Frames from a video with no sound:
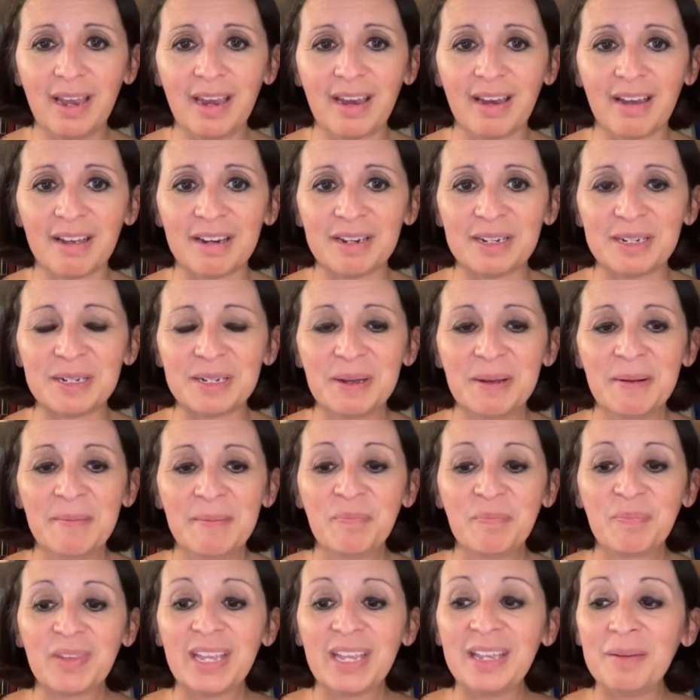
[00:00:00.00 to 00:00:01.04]
And
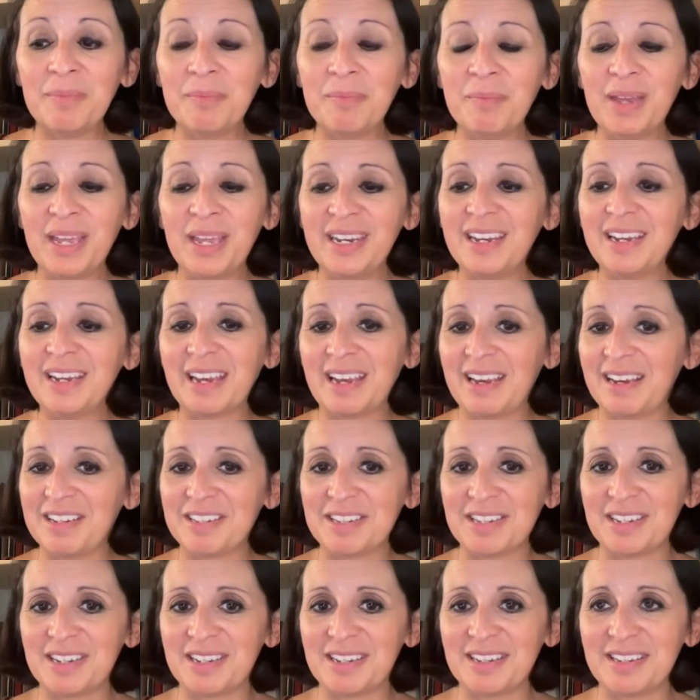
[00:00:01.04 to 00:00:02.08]
in many
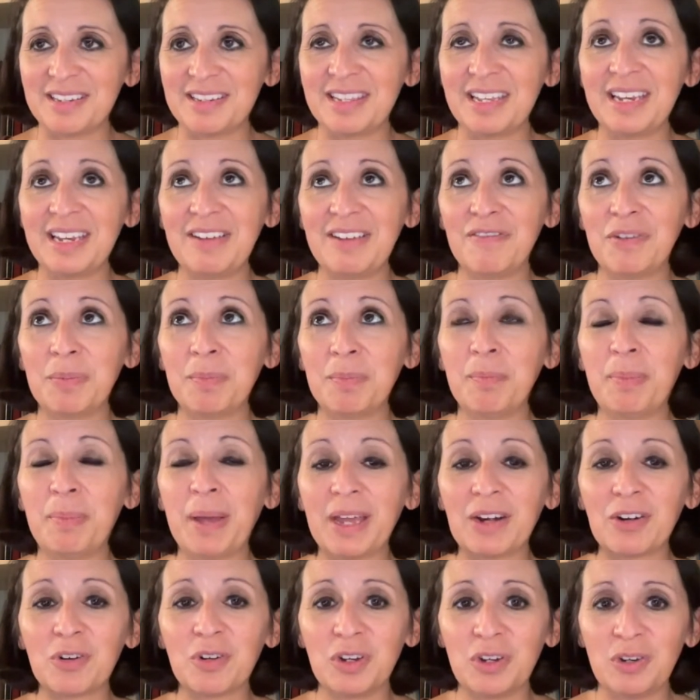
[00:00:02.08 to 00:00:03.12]
cases, the even
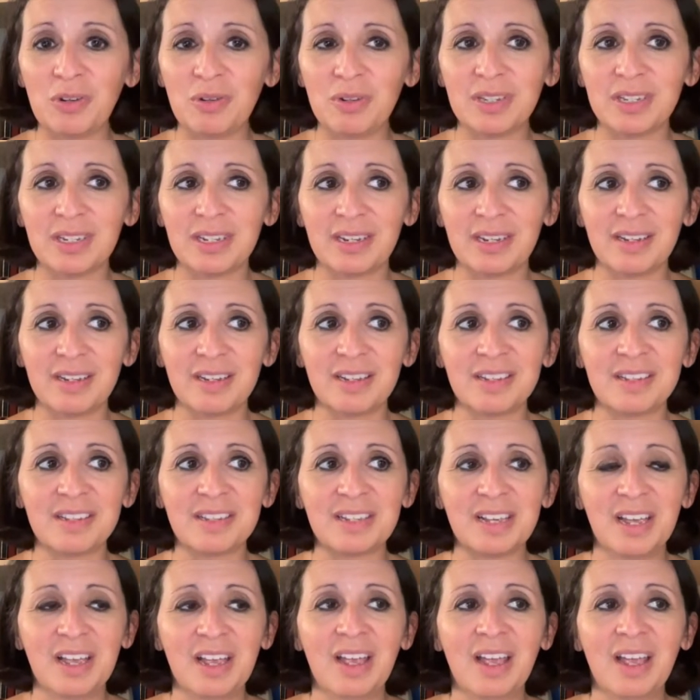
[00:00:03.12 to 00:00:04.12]
better news is